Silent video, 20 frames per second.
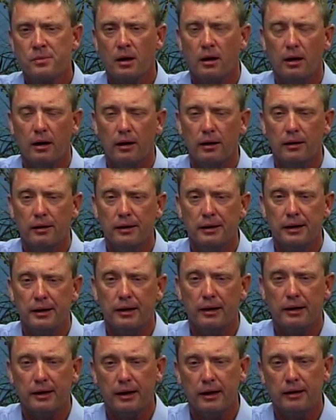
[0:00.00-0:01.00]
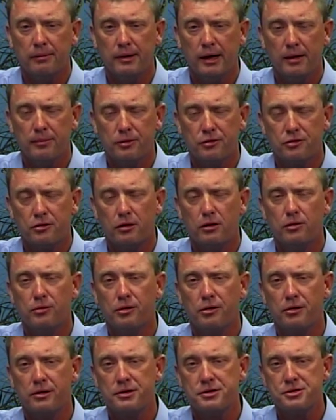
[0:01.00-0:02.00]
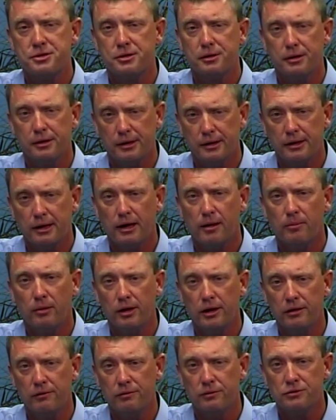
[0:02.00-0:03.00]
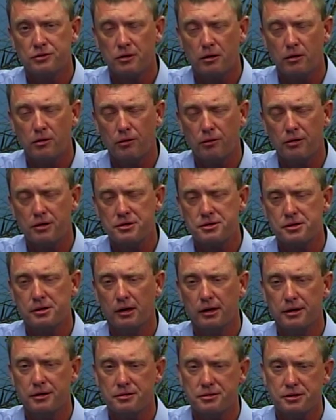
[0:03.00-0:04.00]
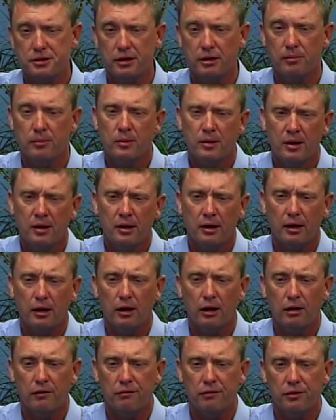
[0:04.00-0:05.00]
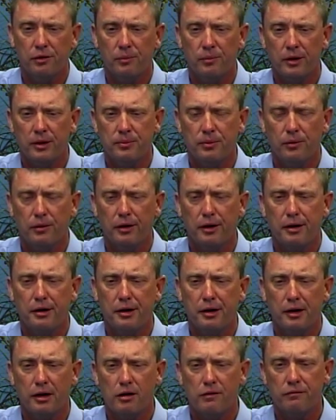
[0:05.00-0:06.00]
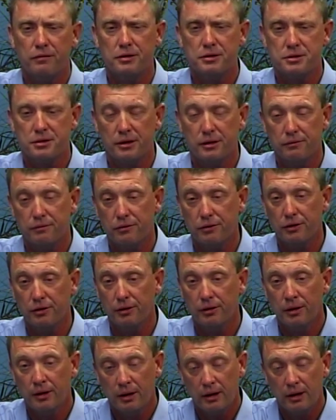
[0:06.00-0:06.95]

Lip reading: And I am a strong Christian, and I believe strong Christian leadership for the people there in the office and for the